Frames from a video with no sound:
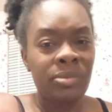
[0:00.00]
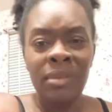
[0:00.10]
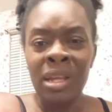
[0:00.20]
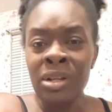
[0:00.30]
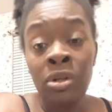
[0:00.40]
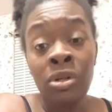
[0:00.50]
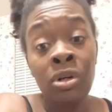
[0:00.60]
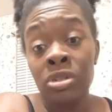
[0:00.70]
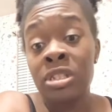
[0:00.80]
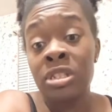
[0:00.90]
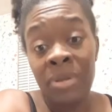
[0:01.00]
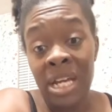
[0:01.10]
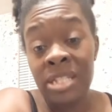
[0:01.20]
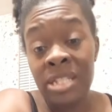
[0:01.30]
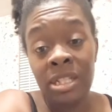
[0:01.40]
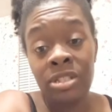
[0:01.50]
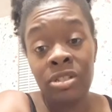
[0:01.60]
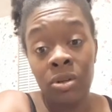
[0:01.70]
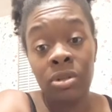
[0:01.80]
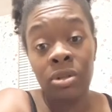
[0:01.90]
Coconut oil is the best because
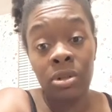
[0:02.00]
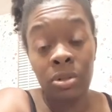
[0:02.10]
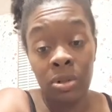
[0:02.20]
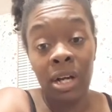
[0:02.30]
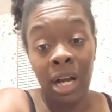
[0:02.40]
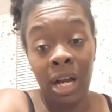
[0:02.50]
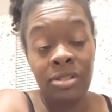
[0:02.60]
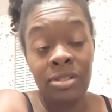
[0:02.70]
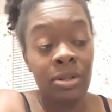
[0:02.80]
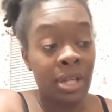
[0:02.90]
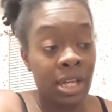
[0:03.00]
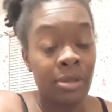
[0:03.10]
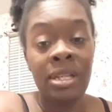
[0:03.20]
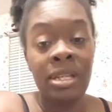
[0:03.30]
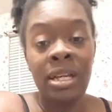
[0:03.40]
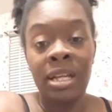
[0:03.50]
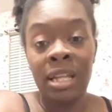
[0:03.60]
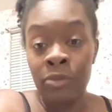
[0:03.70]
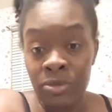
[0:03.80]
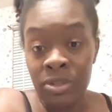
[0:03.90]
coconut oil also helps like
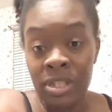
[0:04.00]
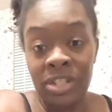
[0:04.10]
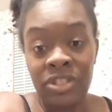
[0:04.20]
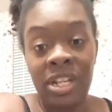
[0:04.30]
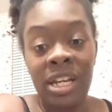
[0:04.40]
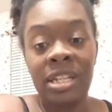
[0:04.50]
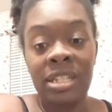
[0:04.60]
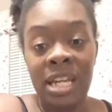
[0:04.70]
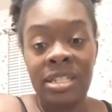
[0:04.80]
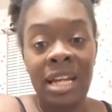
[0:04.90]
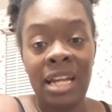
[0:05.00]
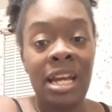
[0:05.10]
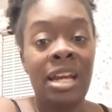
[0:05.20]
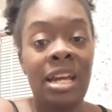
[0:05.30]
reduce itching and things like that.